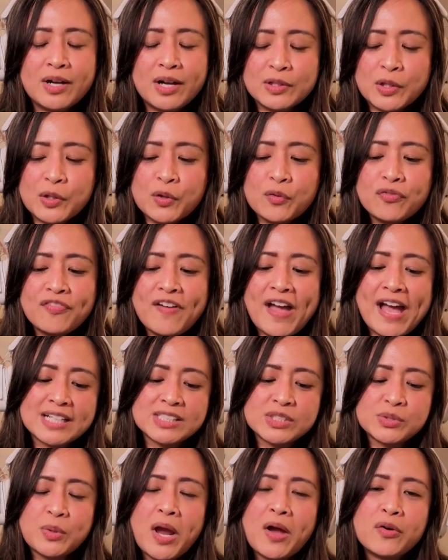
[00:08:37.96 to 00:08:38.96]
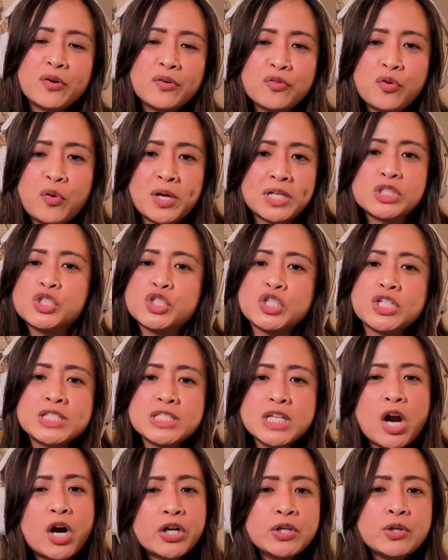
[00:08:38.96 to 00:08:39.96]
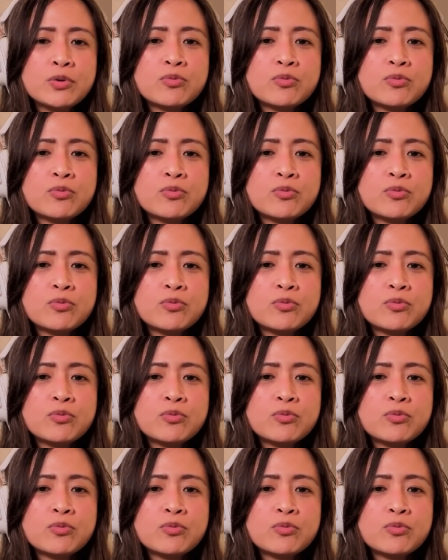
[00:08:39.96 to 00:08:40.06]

little fast round of questions. Are you